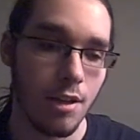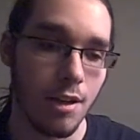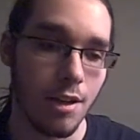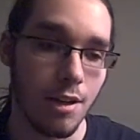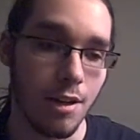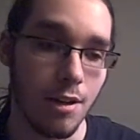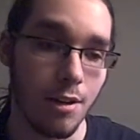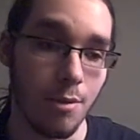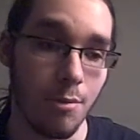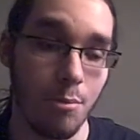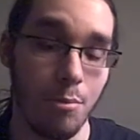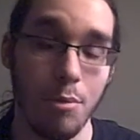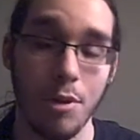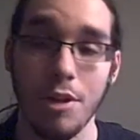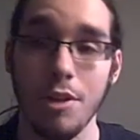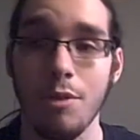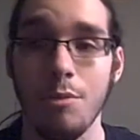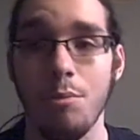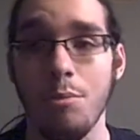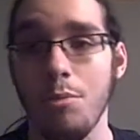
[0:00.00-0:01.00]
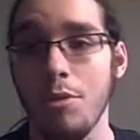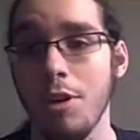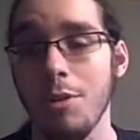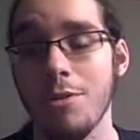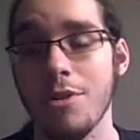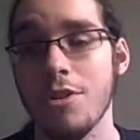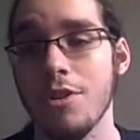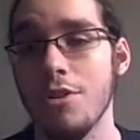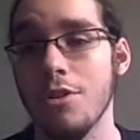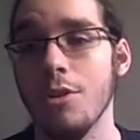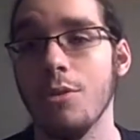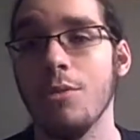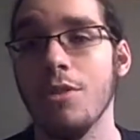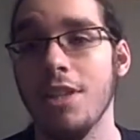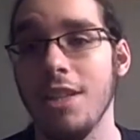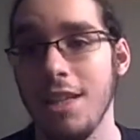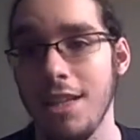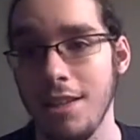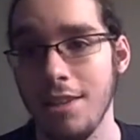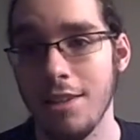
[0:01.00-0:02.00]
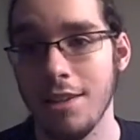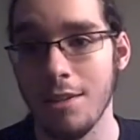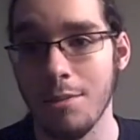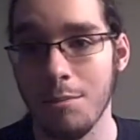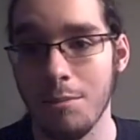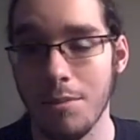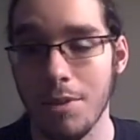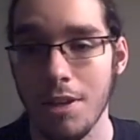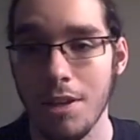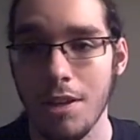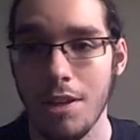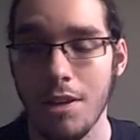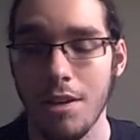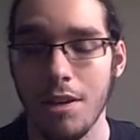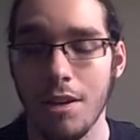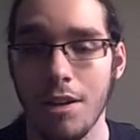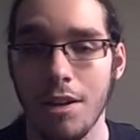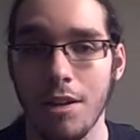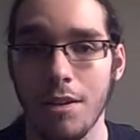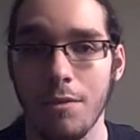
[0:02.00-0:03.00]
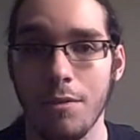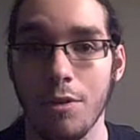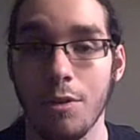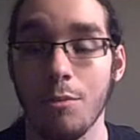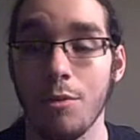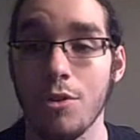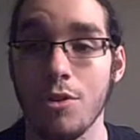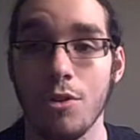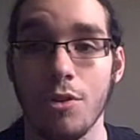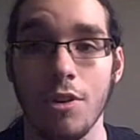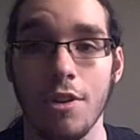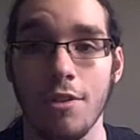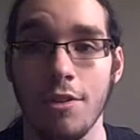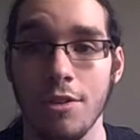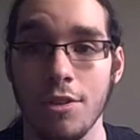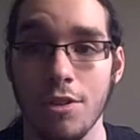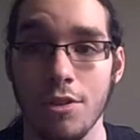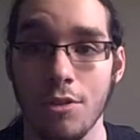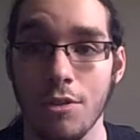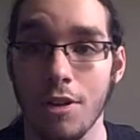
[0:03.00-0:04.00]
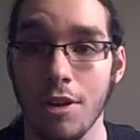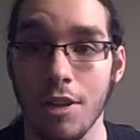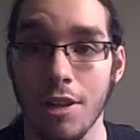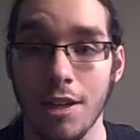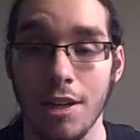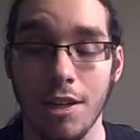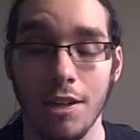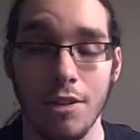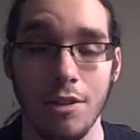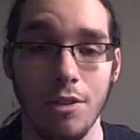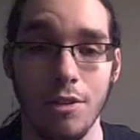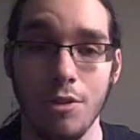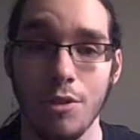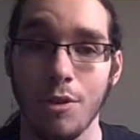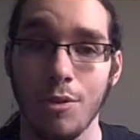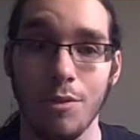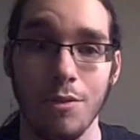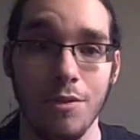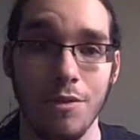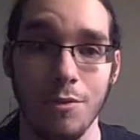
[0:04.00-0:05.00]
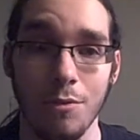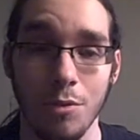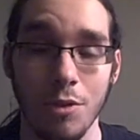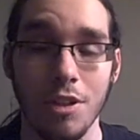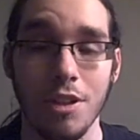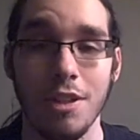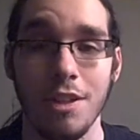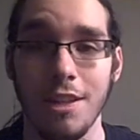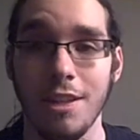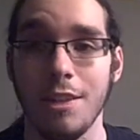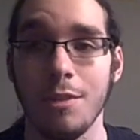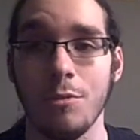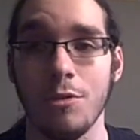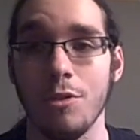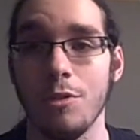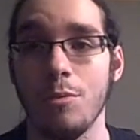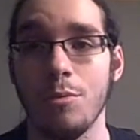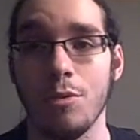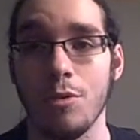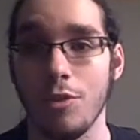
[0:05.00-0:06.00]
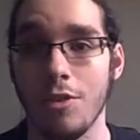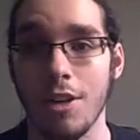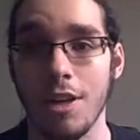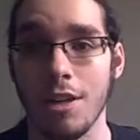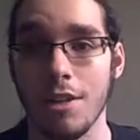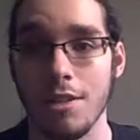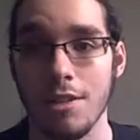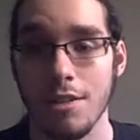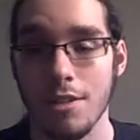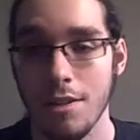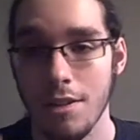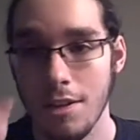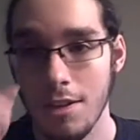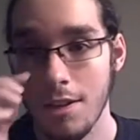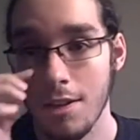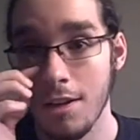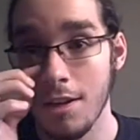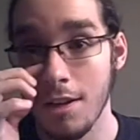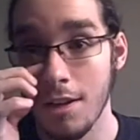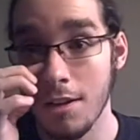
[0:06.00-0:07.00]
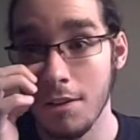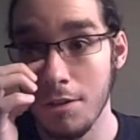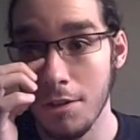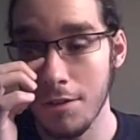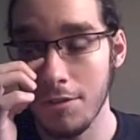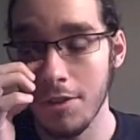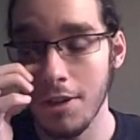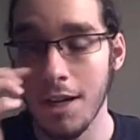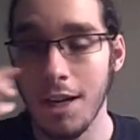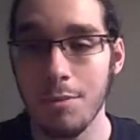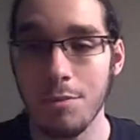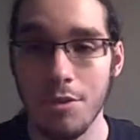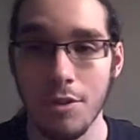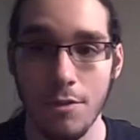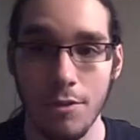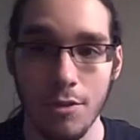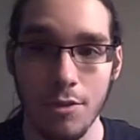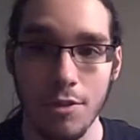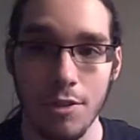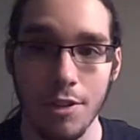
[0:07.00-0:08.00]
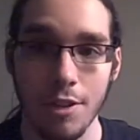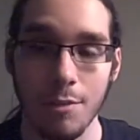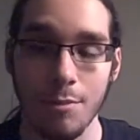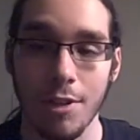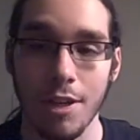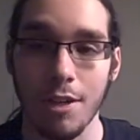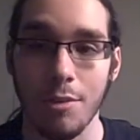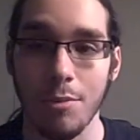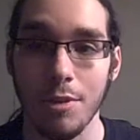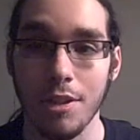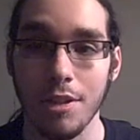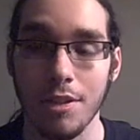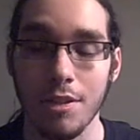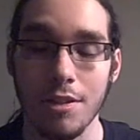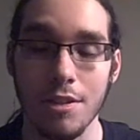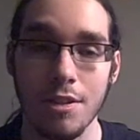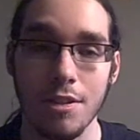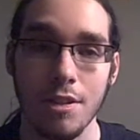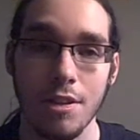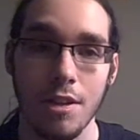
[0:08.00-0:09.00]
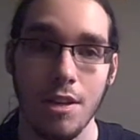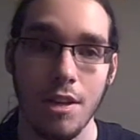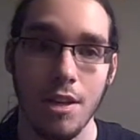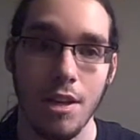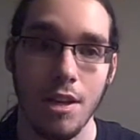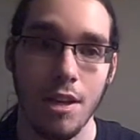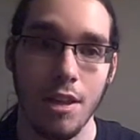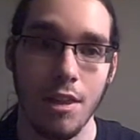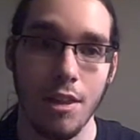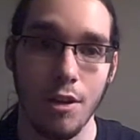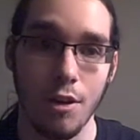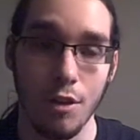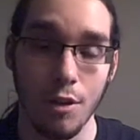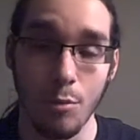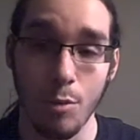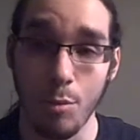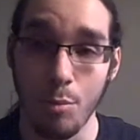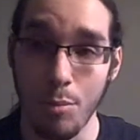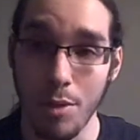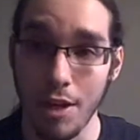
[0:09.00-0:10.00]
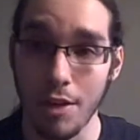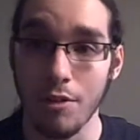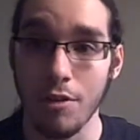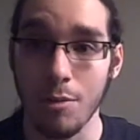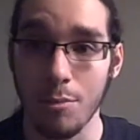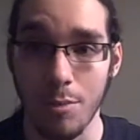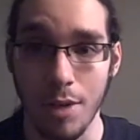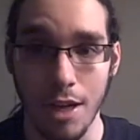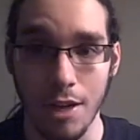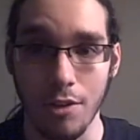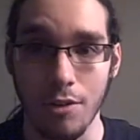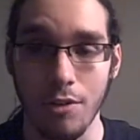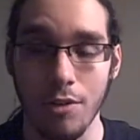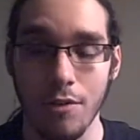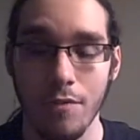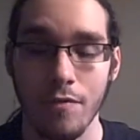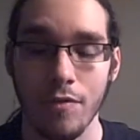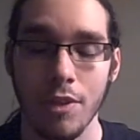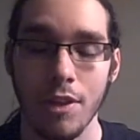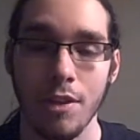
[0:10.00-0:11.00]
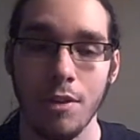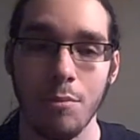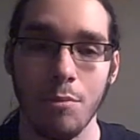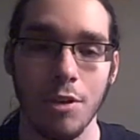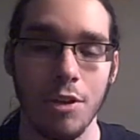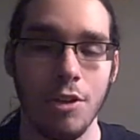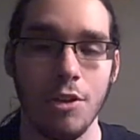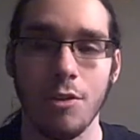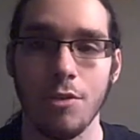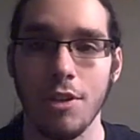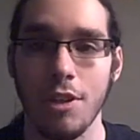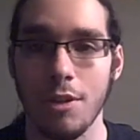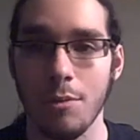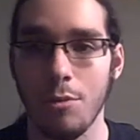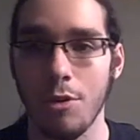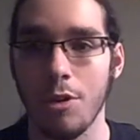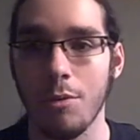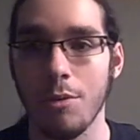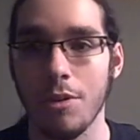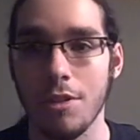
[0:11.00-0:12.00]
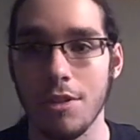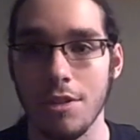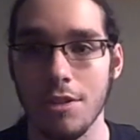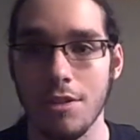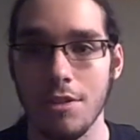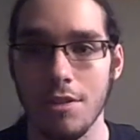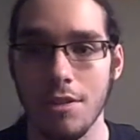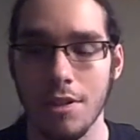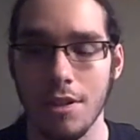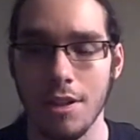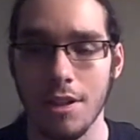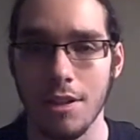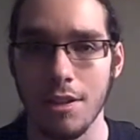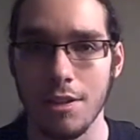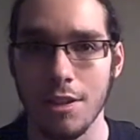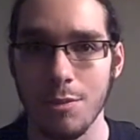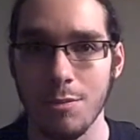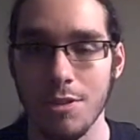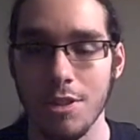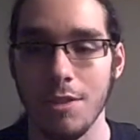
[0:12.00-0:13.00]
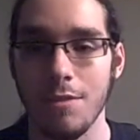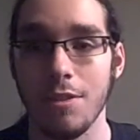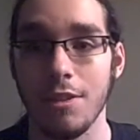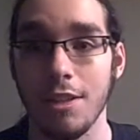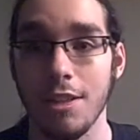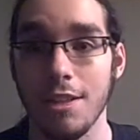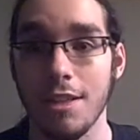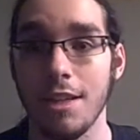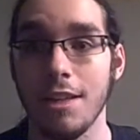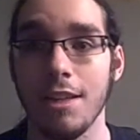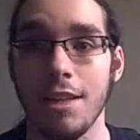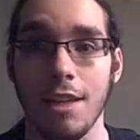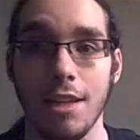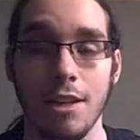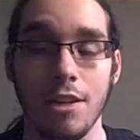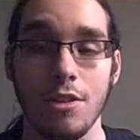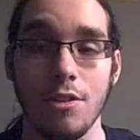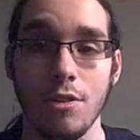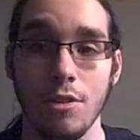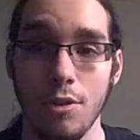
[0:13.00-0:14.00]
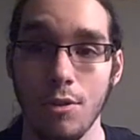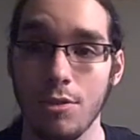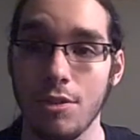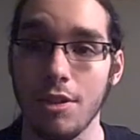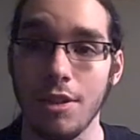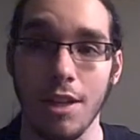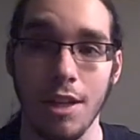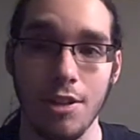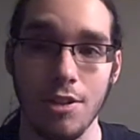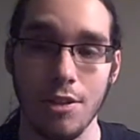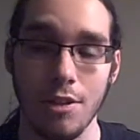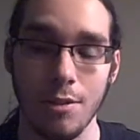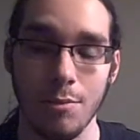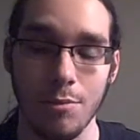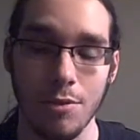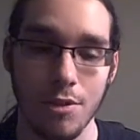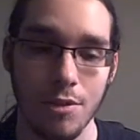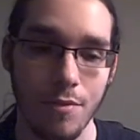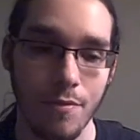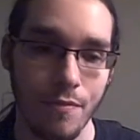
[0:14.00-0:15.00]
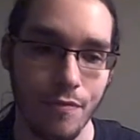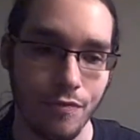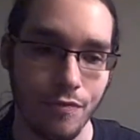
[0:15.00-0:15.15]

But you pretty much don't need them for the majority of the storyline. You don't really need them to progress. You have the option of using them now because they're a little bit better in battle, but you don't need a Pokemon specifically dedicated to using HMs.